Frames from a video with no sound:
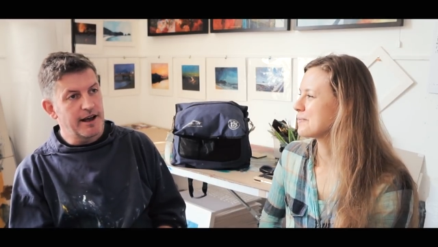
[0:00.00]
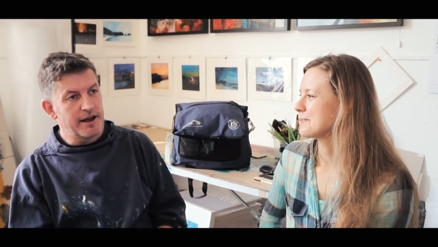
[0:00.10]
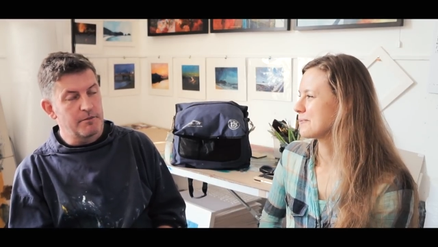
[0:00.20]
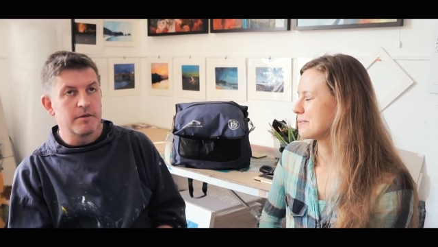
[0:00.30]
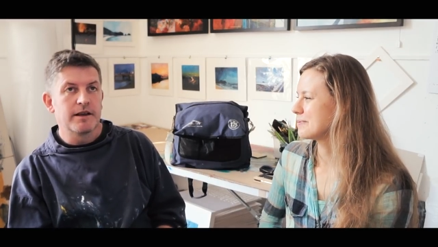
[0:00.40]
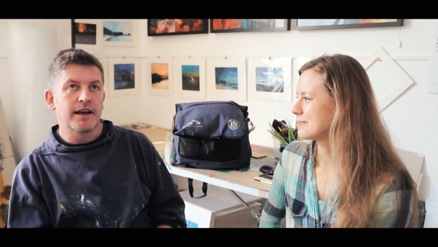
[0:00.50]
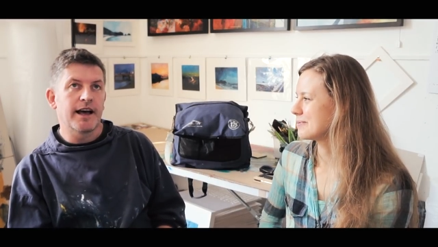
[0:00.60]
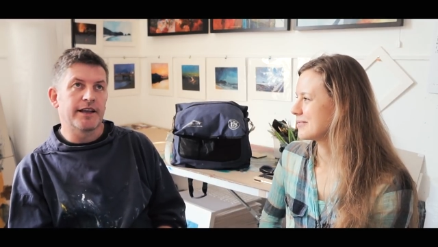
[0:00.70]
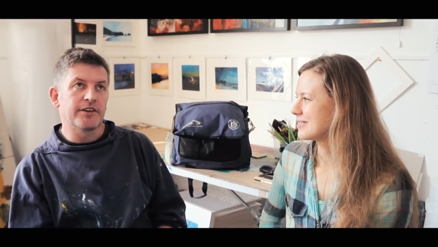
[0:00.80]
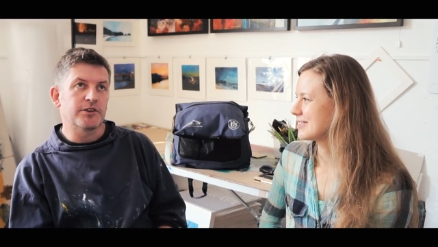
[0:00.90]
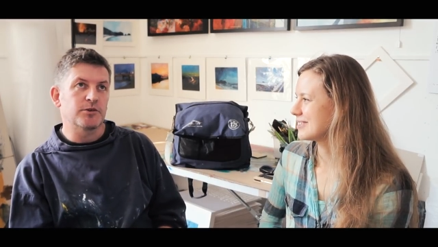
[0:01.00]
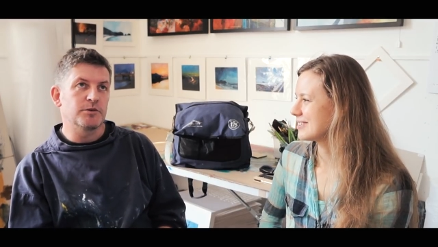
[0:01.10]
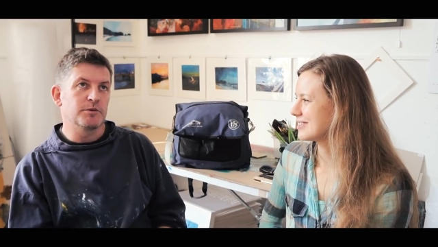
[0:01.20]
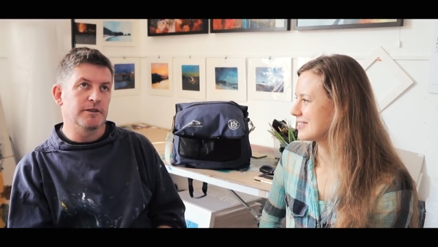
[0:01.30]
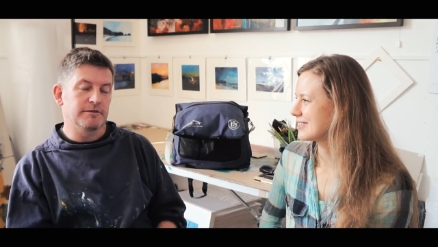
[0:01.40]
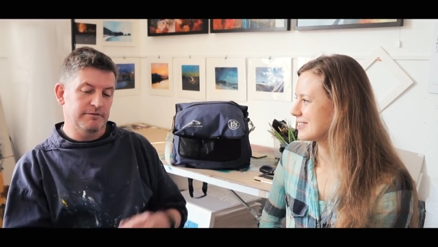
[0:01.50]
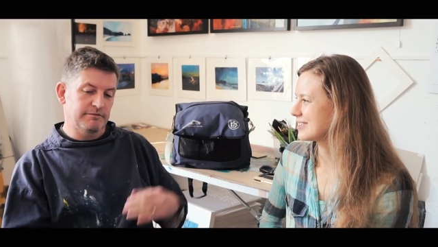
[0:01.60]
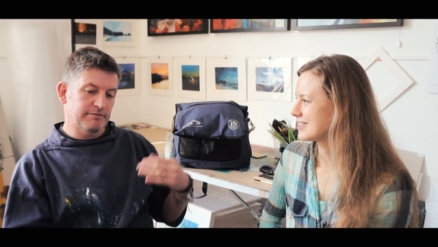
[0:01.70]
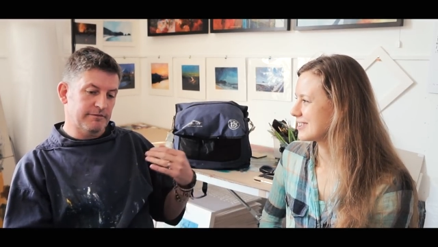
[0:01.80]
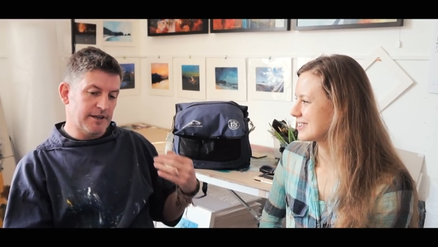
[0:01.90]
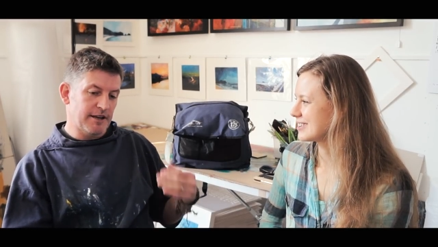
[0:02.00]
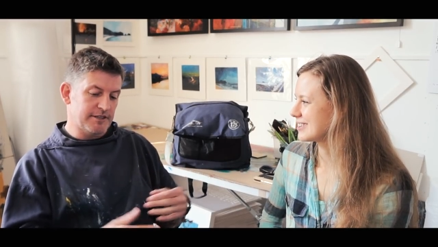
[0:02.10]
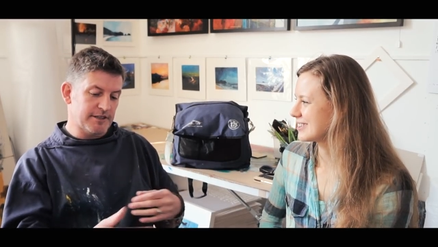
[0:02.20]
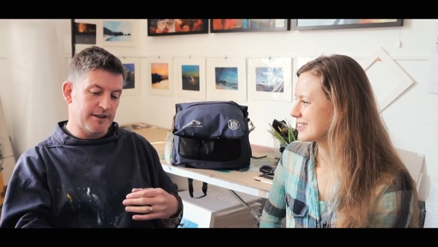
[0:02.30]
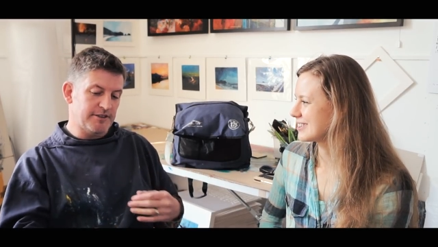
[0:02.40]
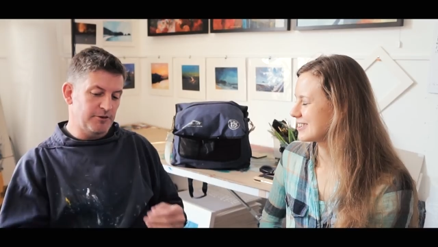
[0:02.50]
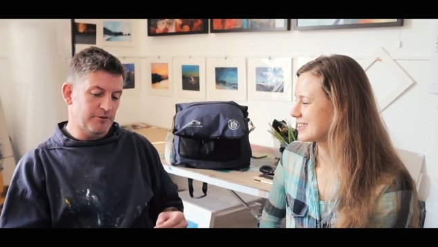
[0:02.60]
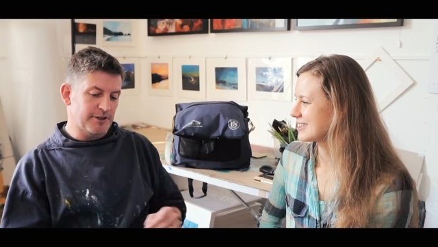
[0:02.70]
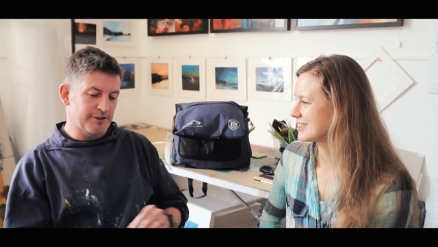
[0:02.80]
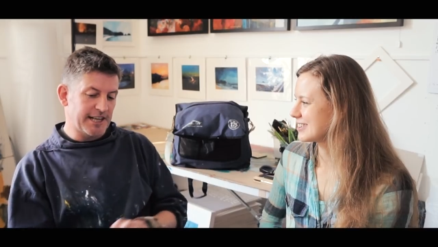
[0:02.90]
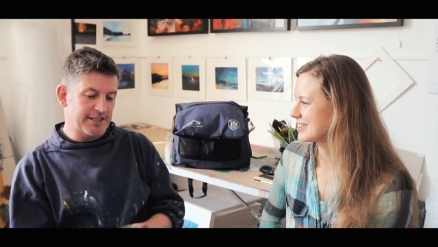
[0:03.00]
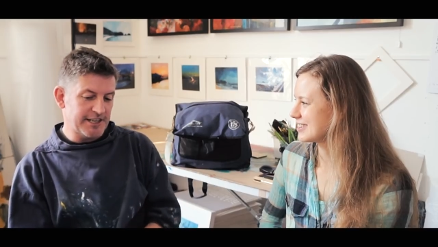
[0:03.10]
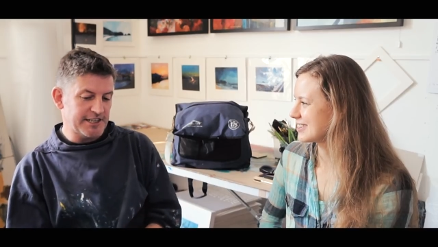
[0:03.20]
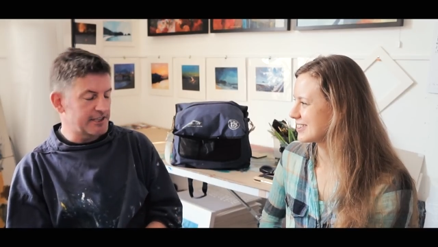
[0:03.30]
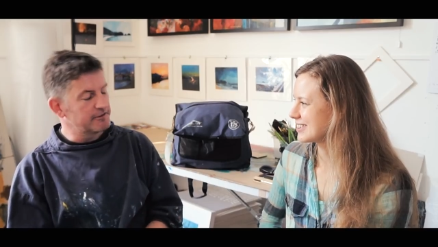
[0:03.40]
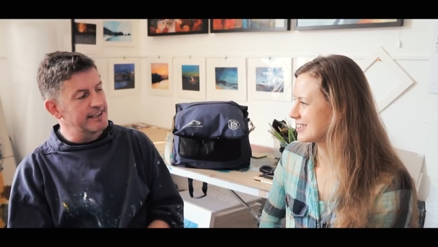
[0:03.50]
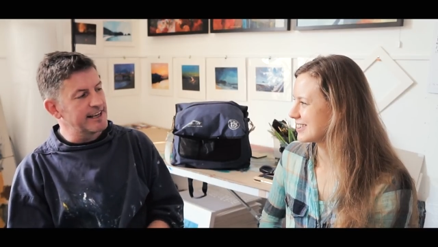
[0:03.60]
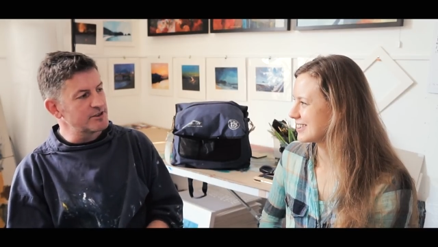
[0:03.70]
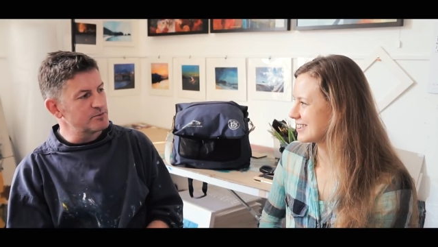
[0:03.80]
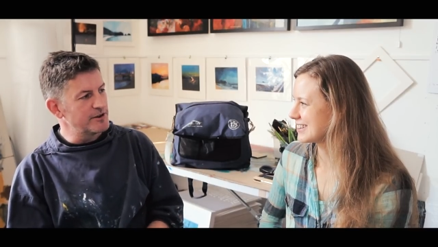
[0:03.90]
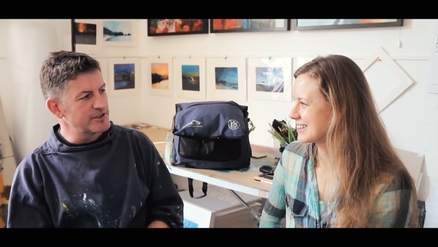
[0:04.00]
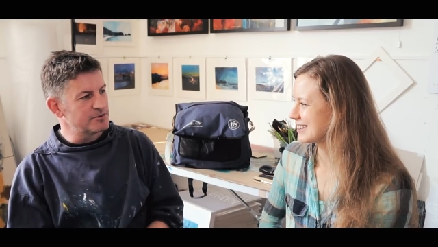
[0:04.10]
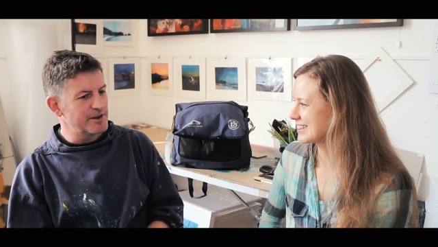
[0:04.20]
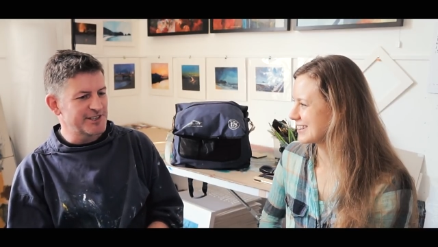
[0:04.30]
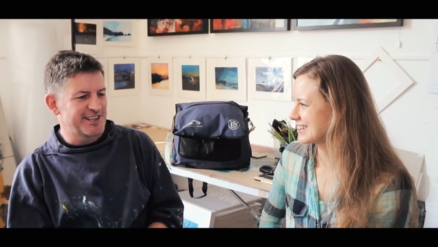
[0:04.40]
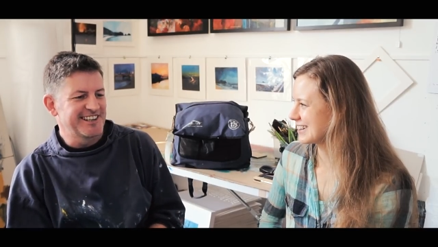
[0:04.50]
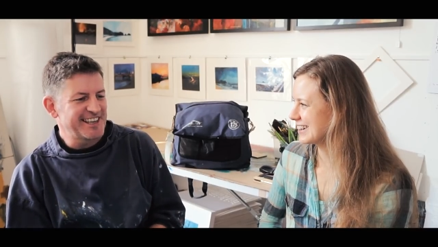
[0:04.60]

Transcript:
Speaker 1: Um, and I thought, well, coast to coast, New York to Los Angeles is 3,000 miles as well,